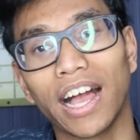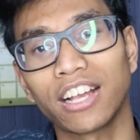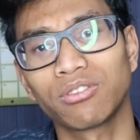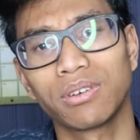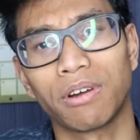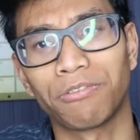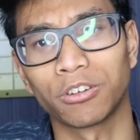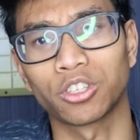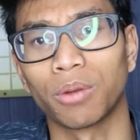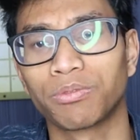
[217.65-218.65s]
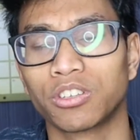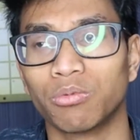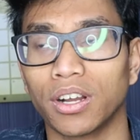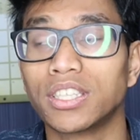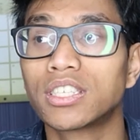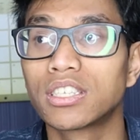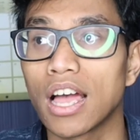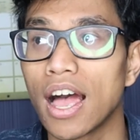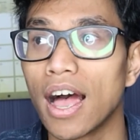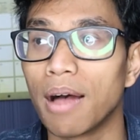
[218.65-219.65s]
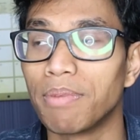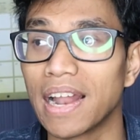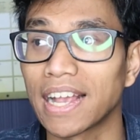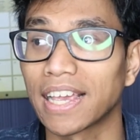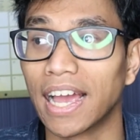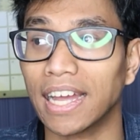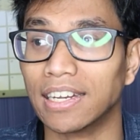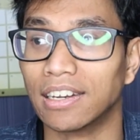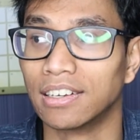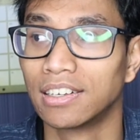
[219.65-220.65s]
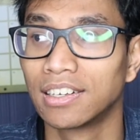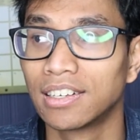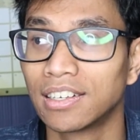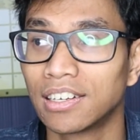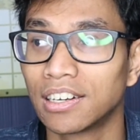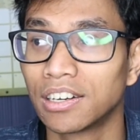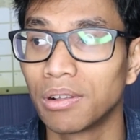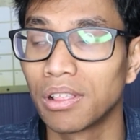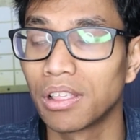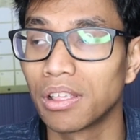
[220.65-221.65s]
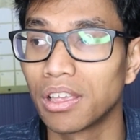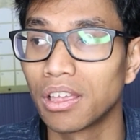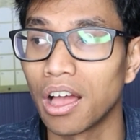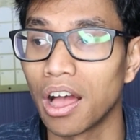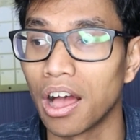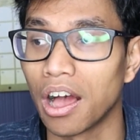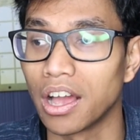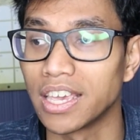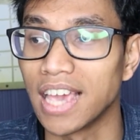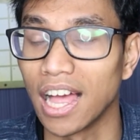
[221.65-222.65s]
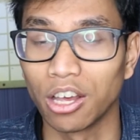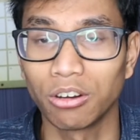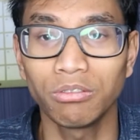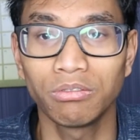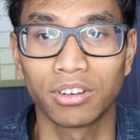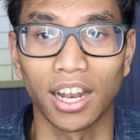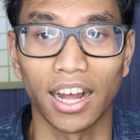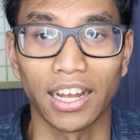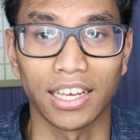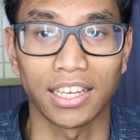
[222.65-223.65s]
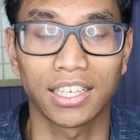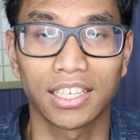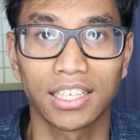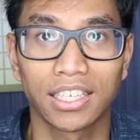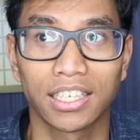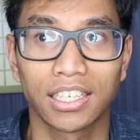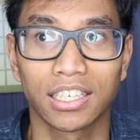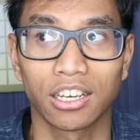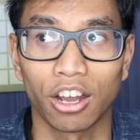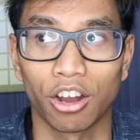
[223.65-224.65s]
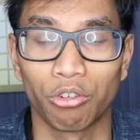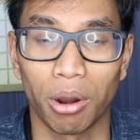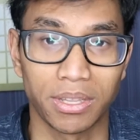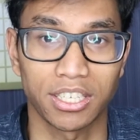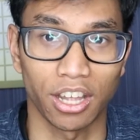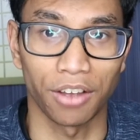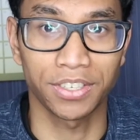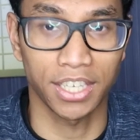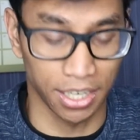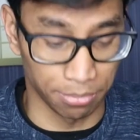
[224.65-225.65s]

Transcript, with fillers: actually, my first option was uh, black and uh, yellow, like Roman Sadovsky,